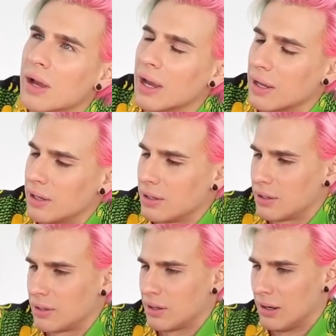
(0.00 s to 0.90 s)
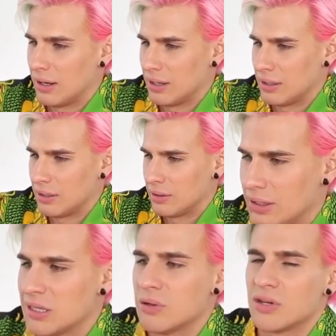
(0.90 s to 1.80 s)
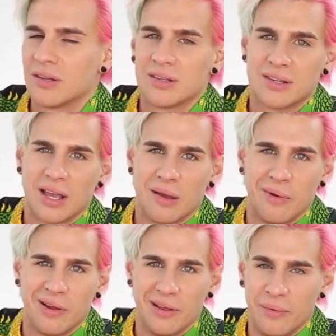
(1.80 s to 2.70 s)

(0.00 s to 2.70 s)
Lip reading: Okay, all right. Let's see what she has to say about